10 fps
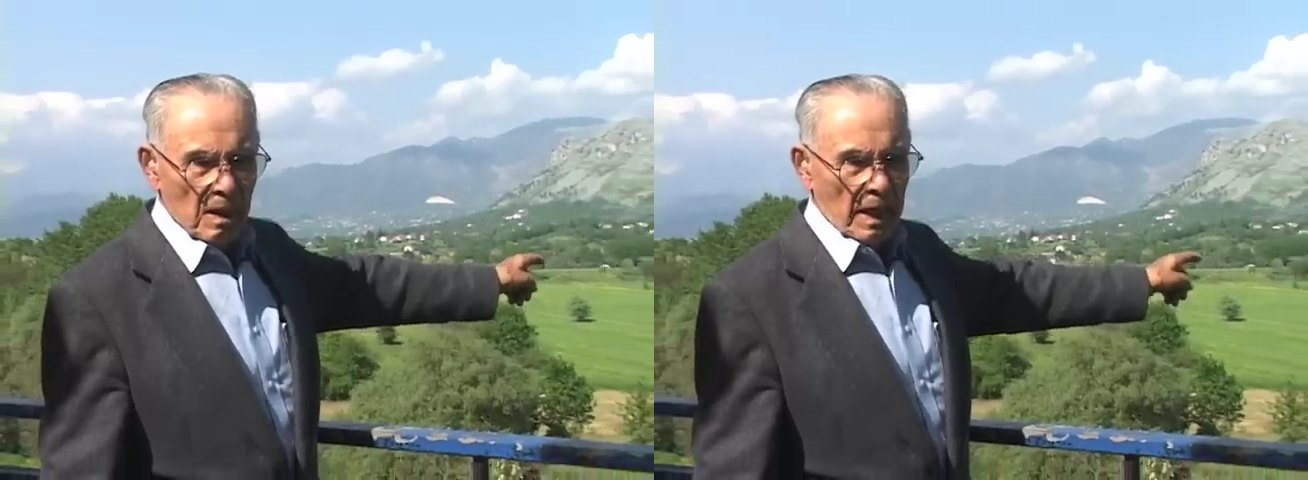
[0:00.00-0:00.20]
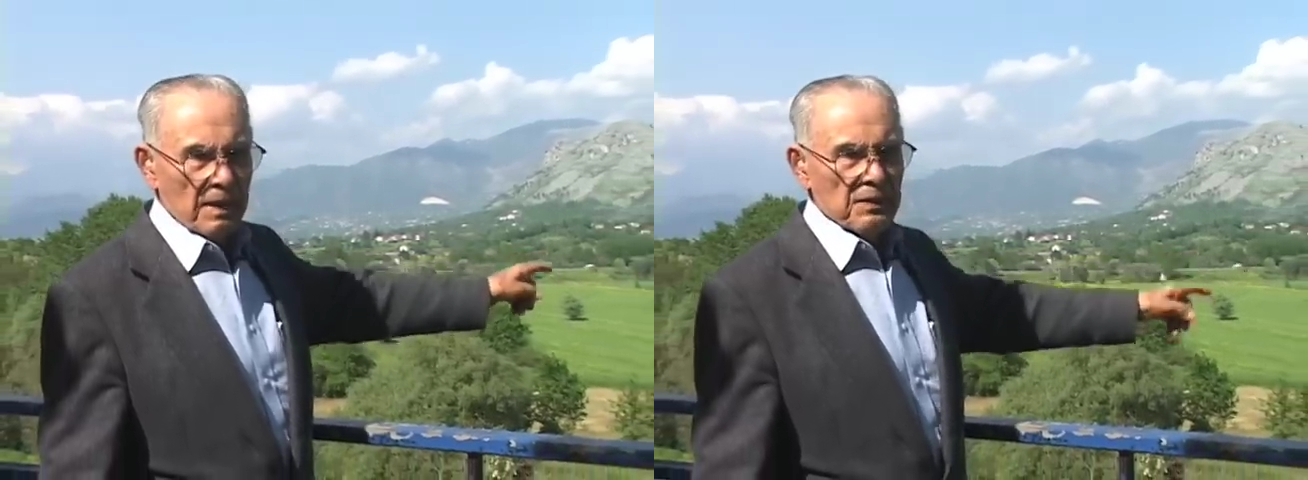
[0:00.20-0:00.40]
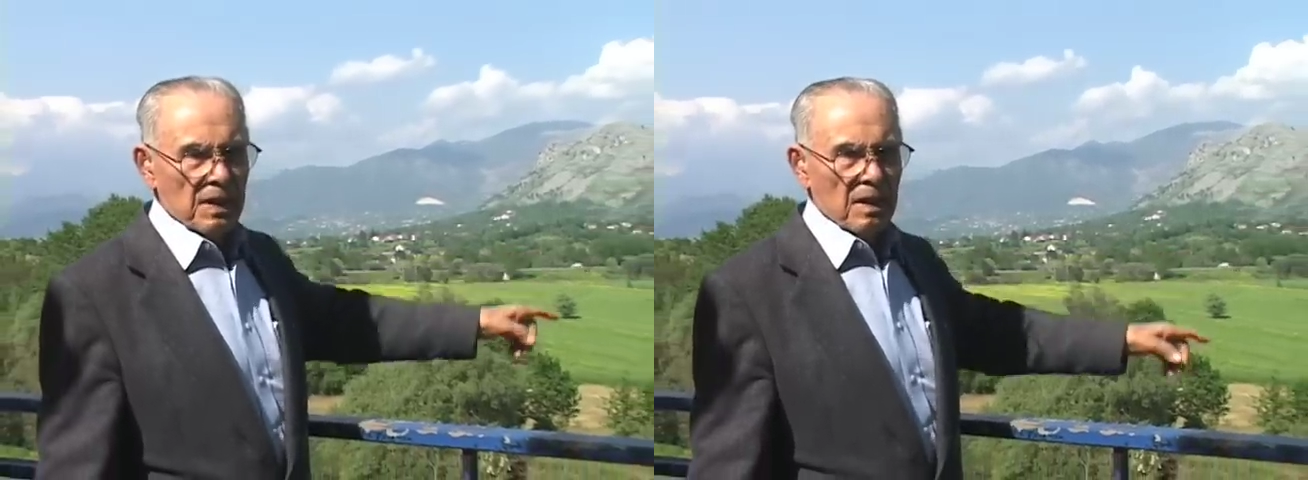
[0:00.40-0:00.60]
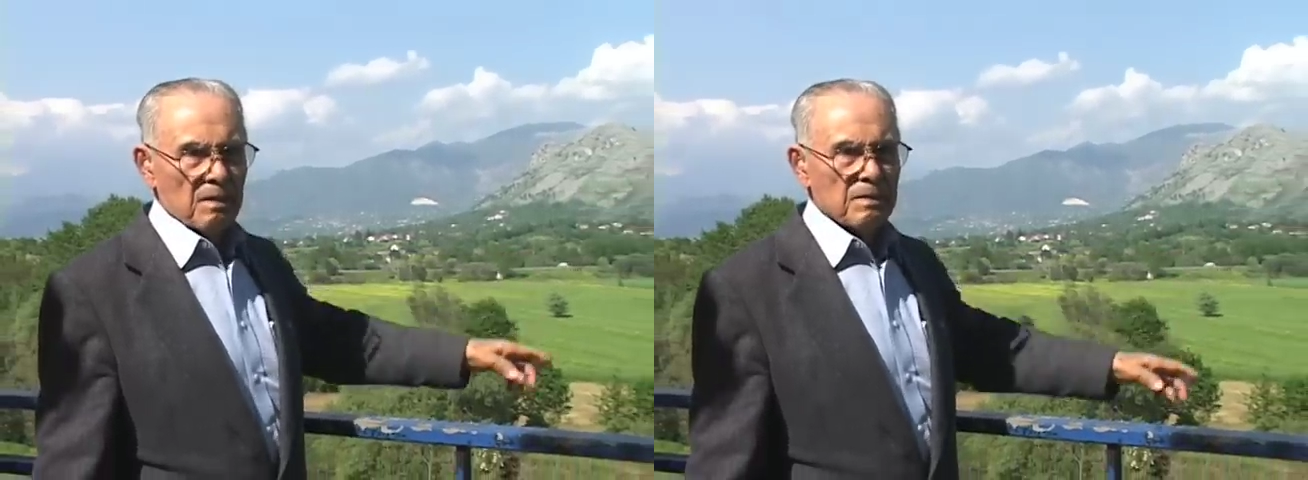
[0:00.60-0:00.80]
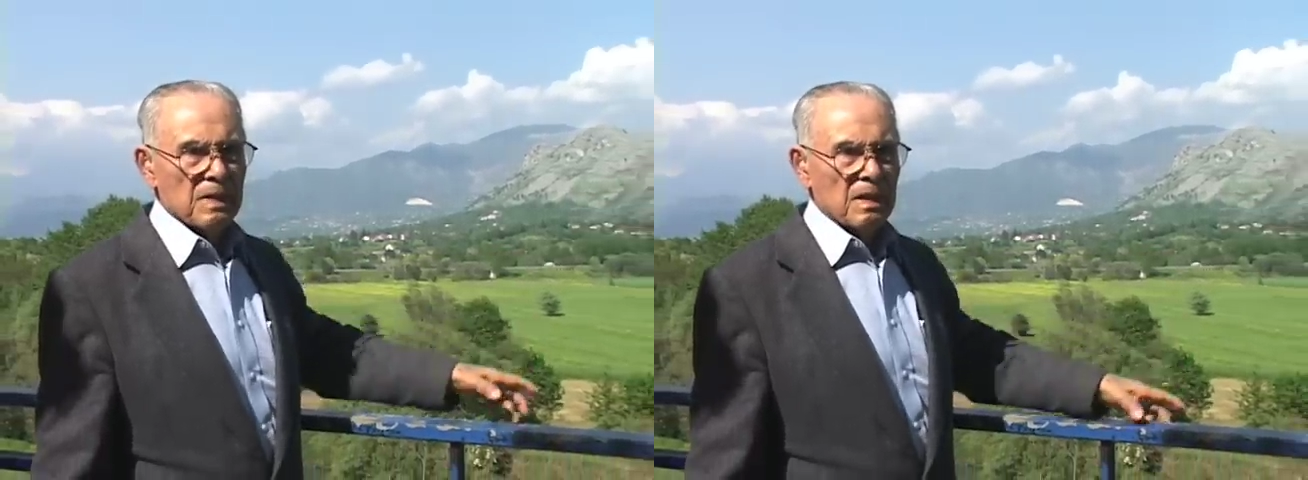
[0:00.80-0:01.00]
And
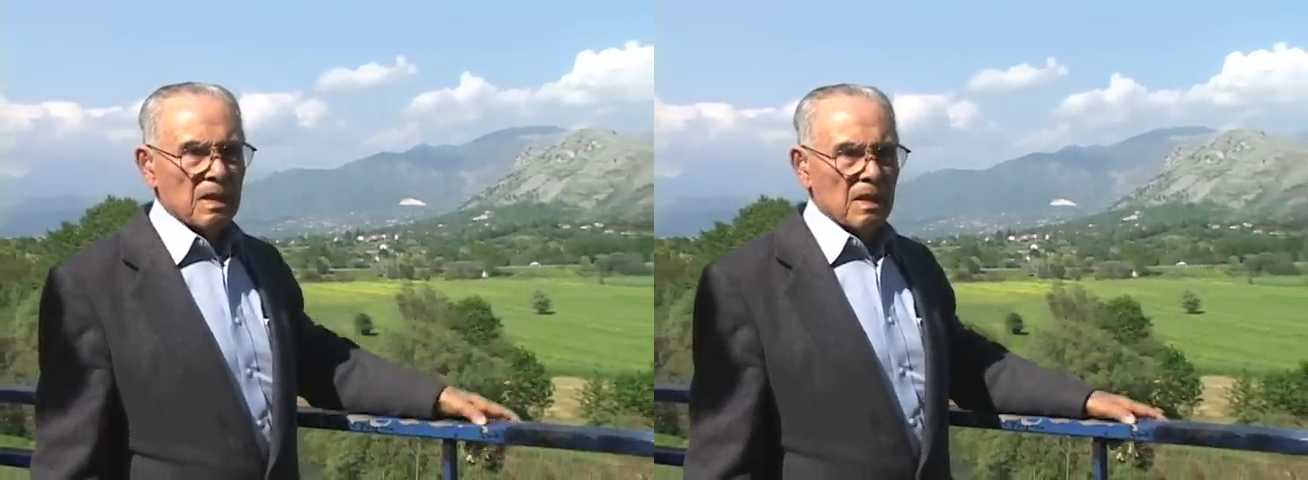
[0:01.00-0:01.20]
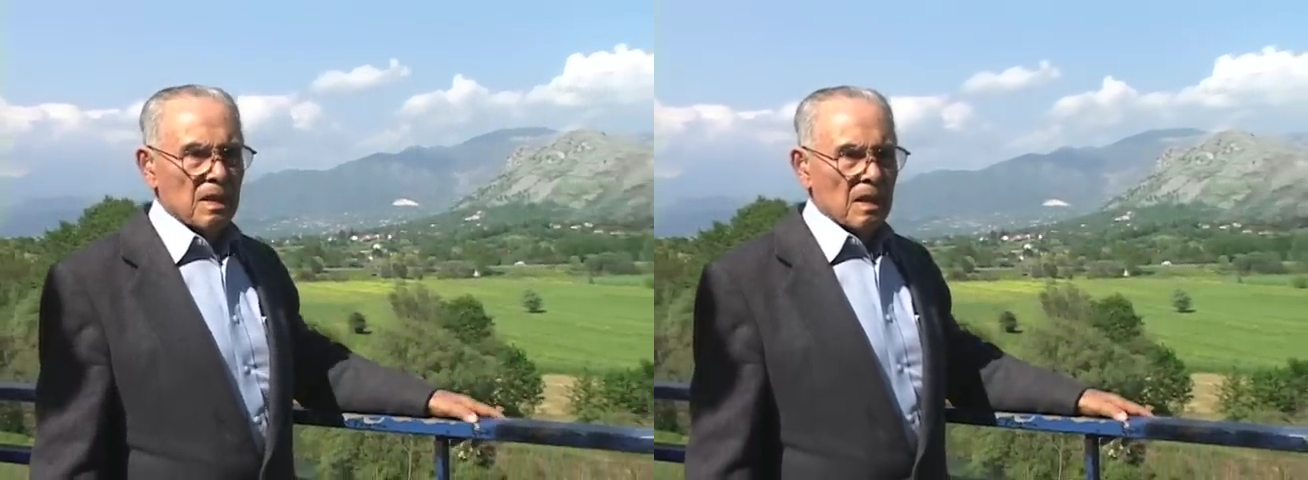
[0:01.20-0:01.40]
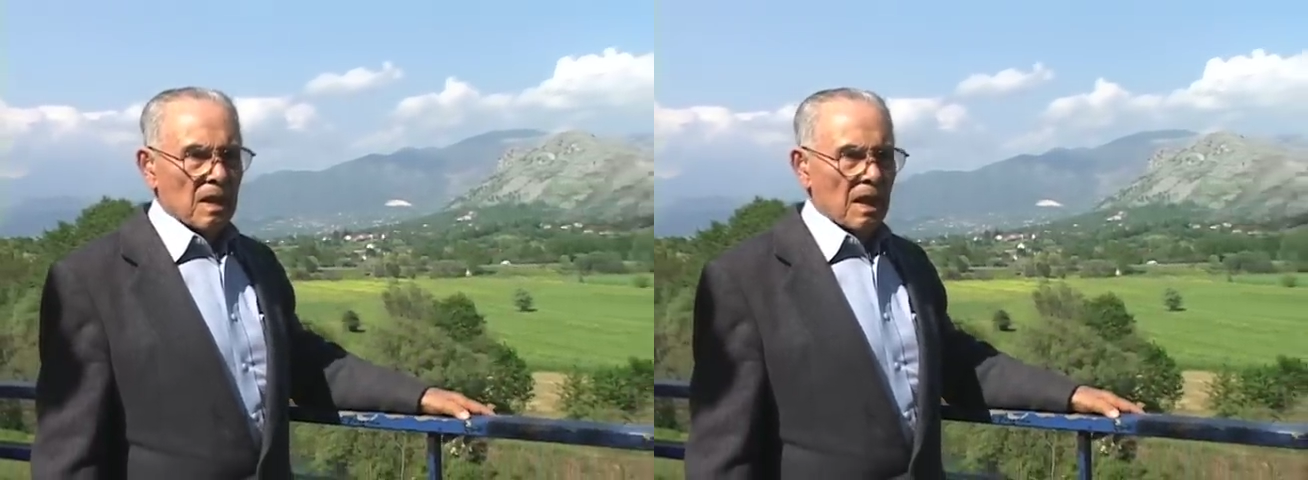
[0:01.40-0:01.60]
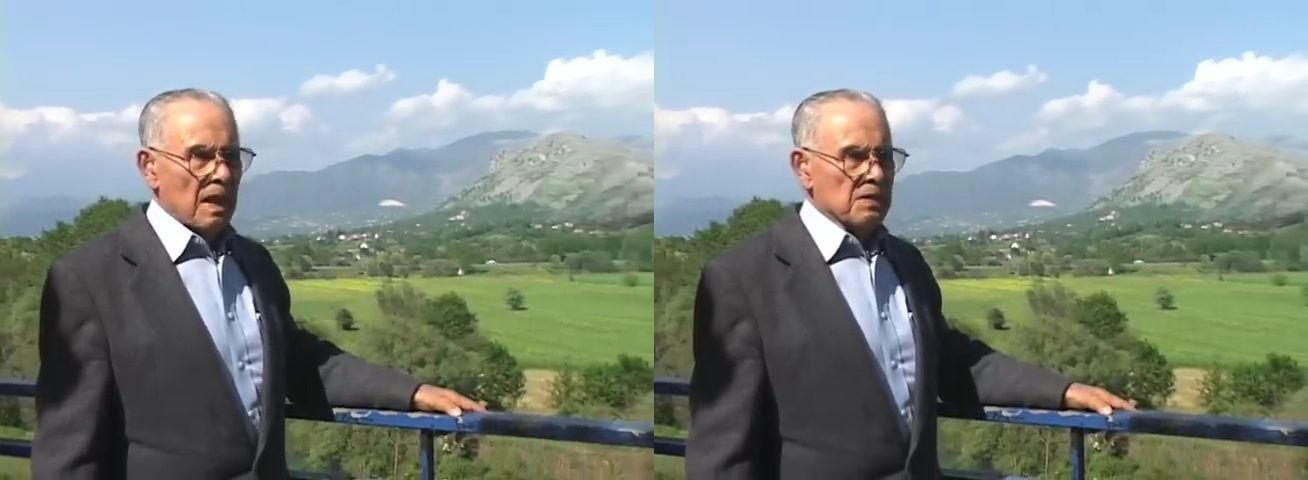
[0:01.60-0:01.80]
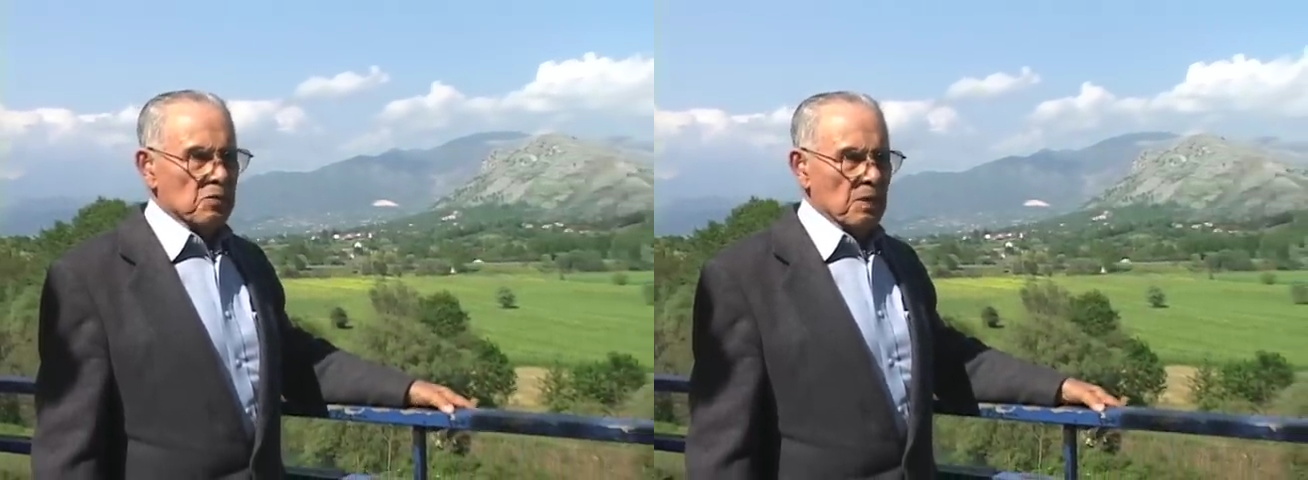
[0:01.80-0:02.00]
as